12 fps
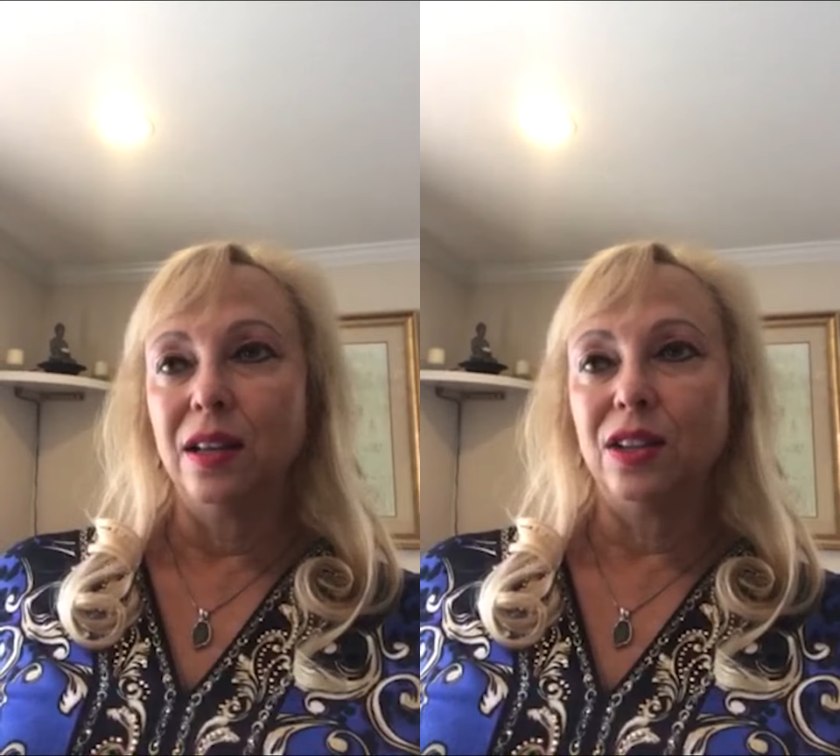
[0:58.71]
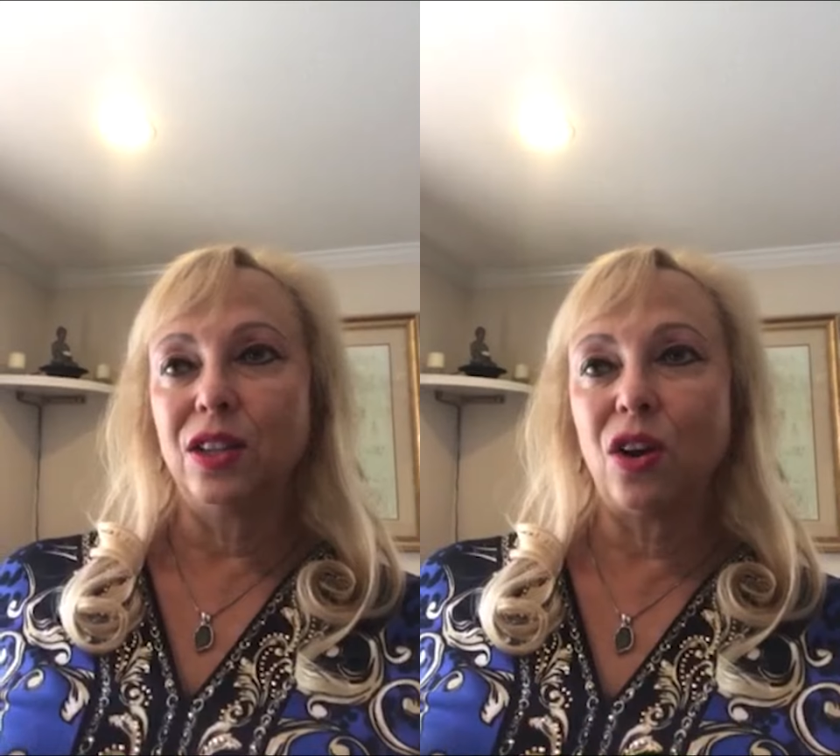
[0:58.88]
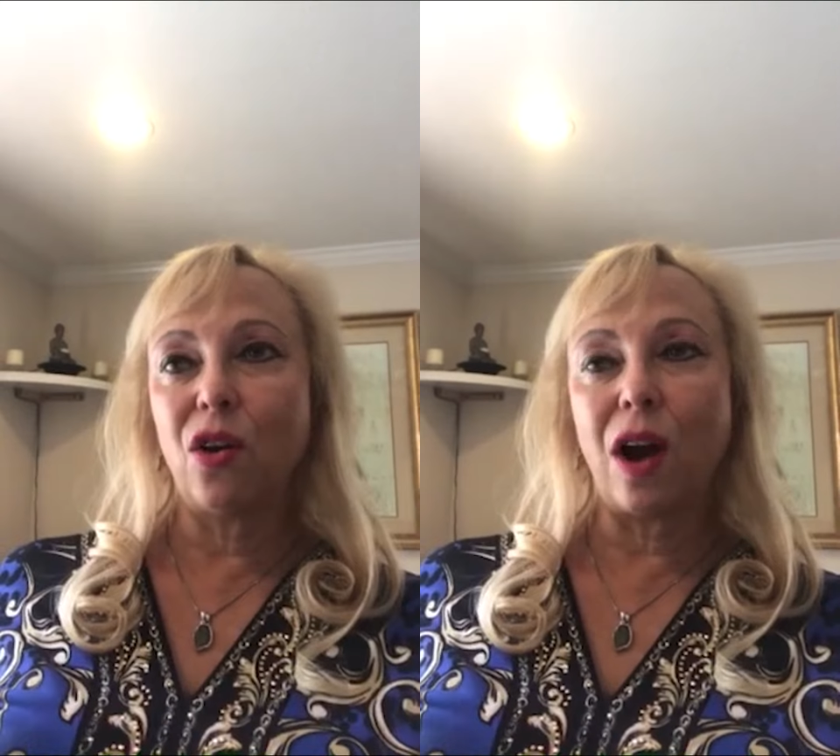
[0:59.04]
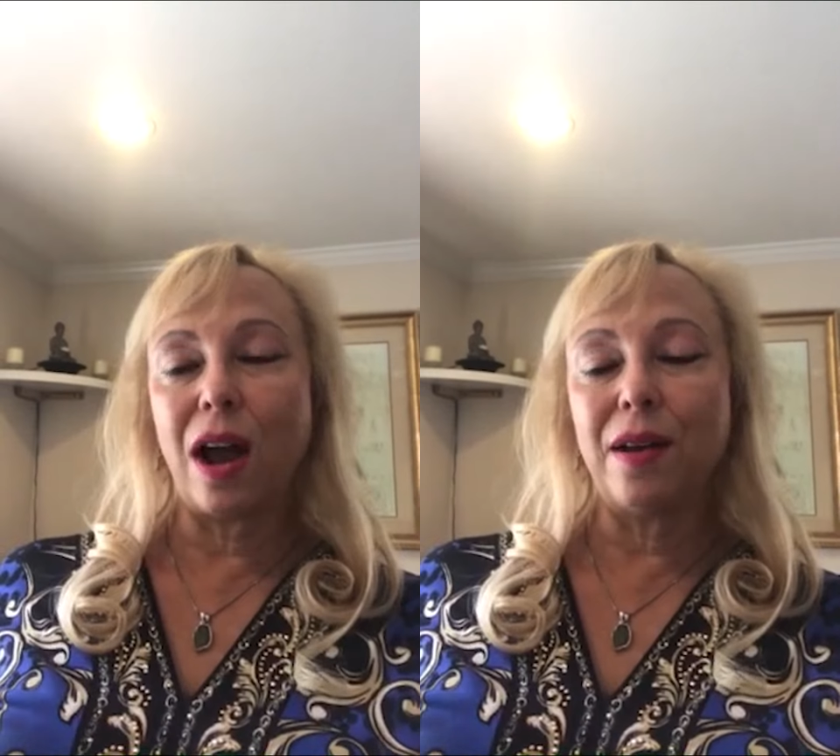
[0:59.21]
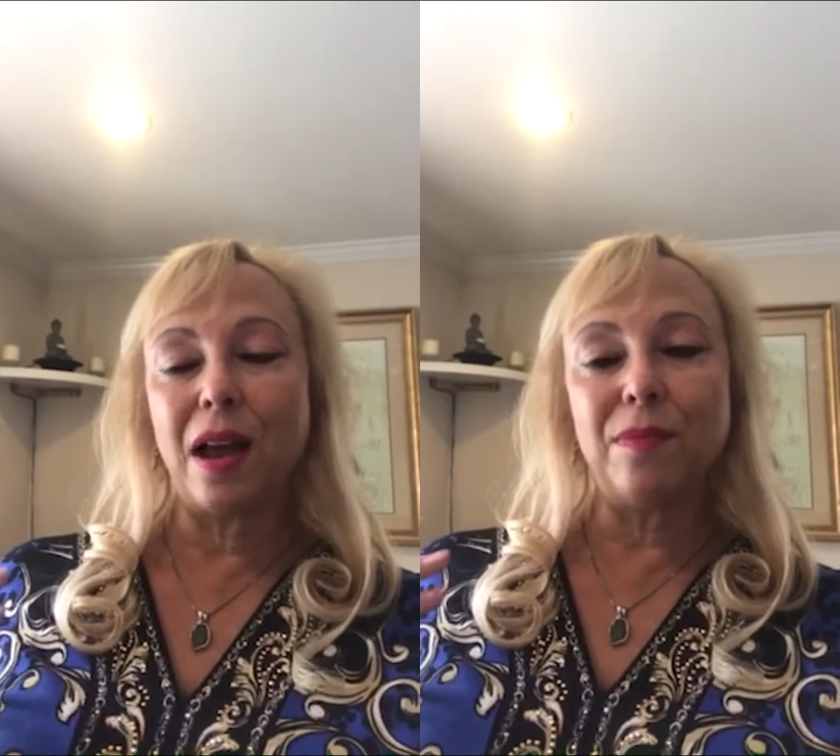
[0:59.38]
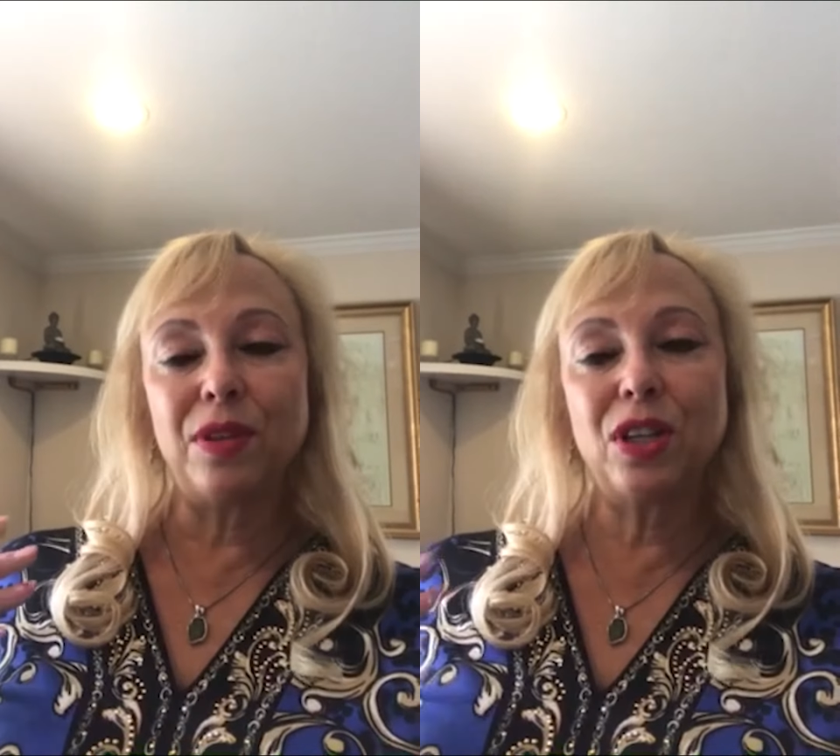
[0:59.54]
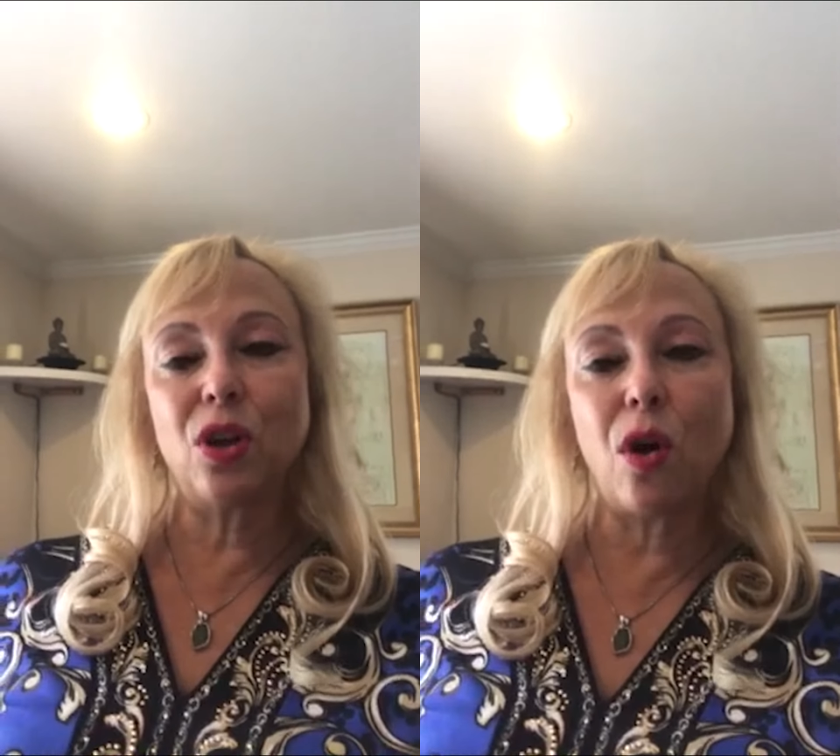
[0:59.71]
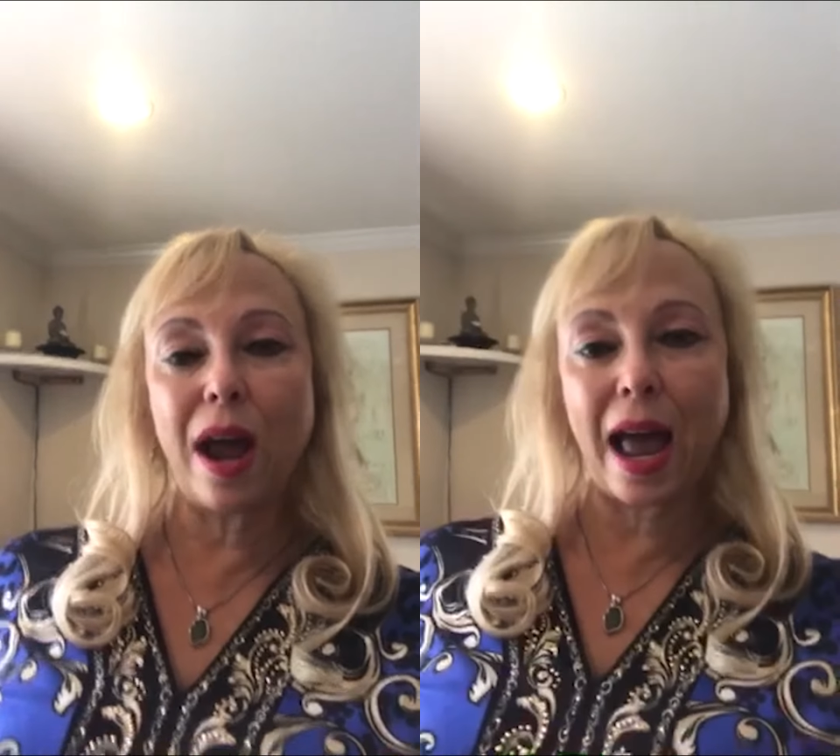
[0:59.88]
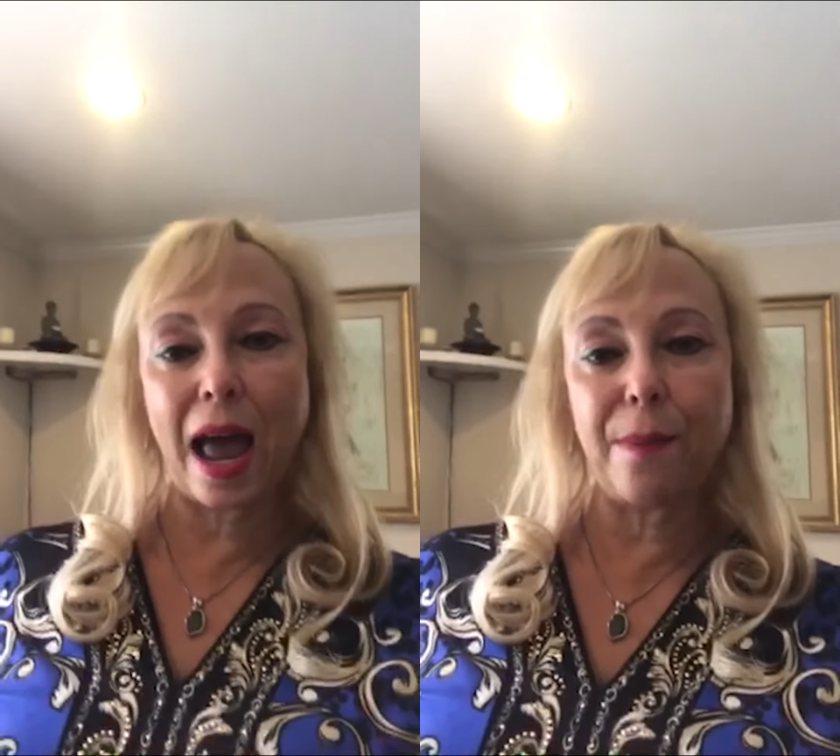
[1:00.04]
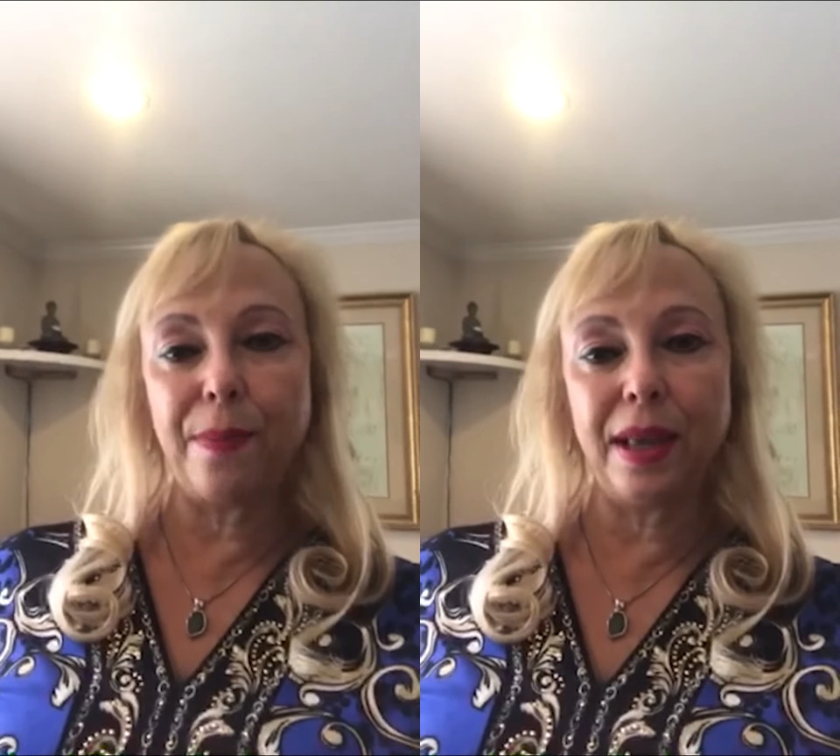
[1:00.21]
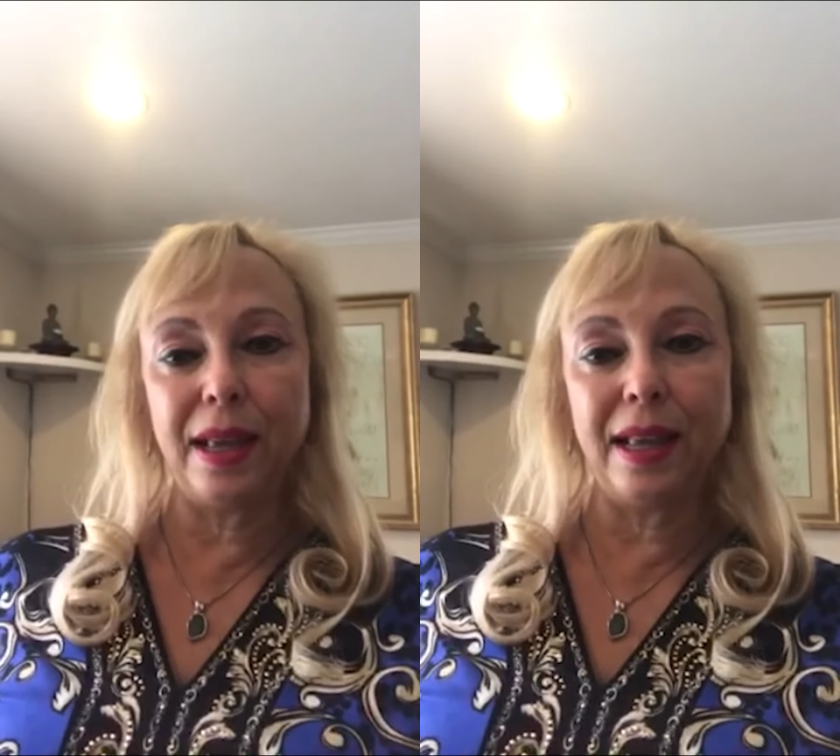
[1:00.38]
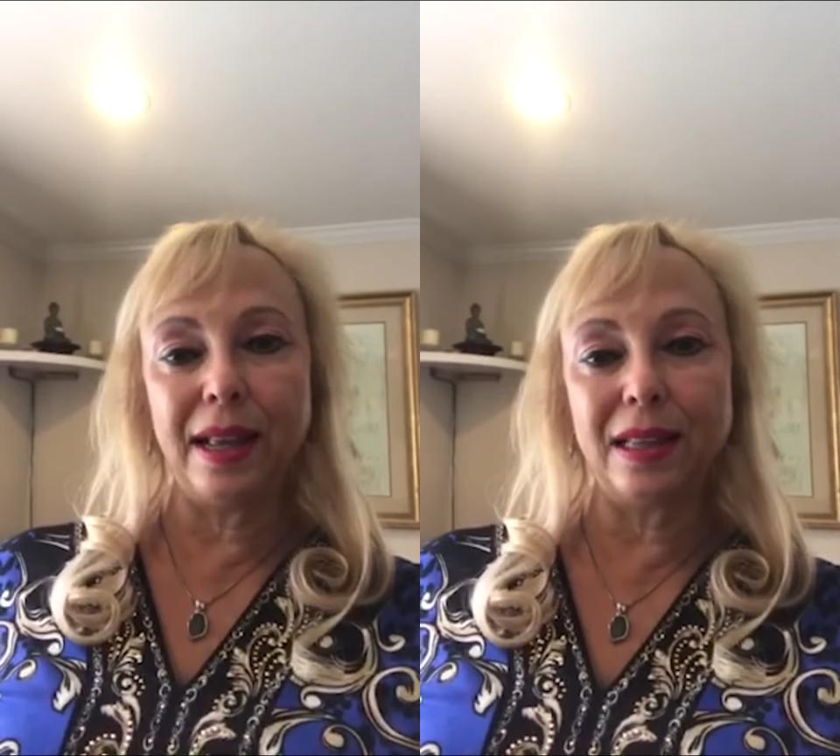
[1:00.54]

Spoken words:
So I'm so happy.